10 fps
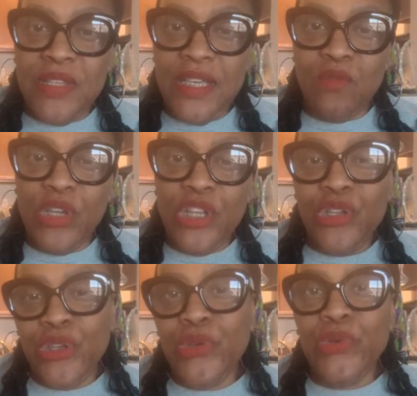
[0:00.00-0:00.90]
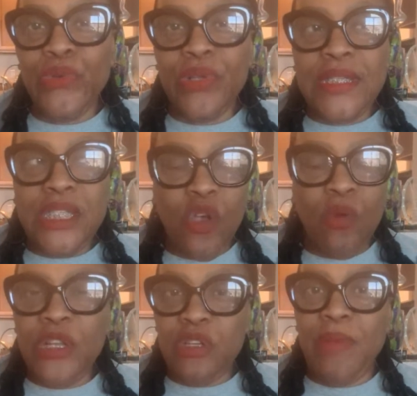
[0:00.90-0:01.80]
we knew so
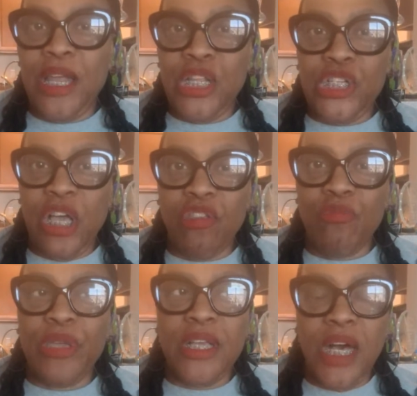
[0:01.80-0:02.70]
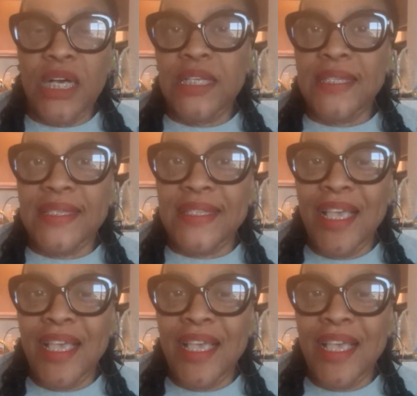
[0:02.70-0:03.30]
much about each other because